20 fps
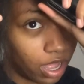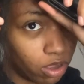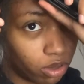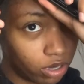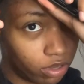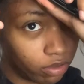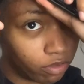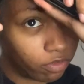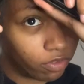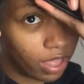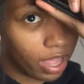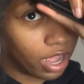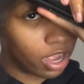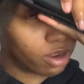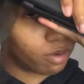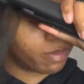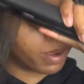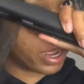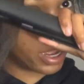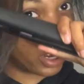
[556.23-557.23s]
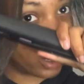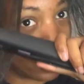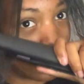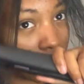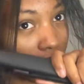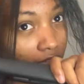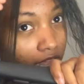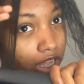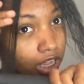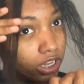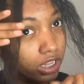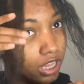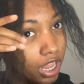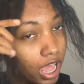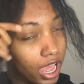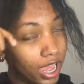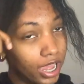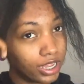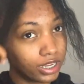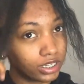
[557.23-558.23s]
I don't even flat iron my hair like a
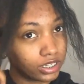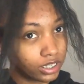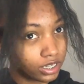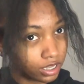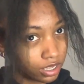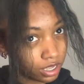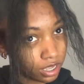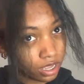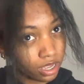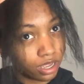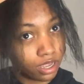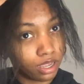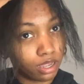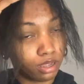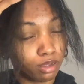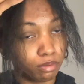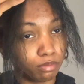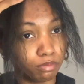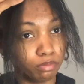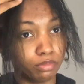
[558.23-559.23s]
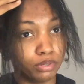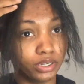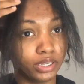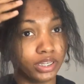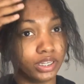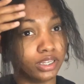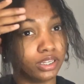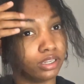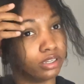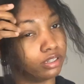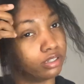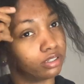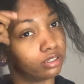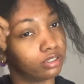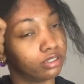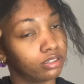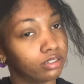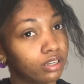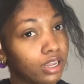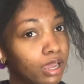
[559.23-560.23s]
lot, but
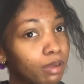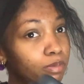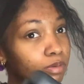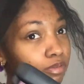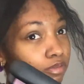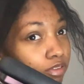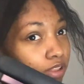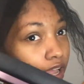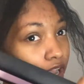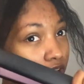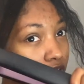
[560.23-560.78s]
I've been flat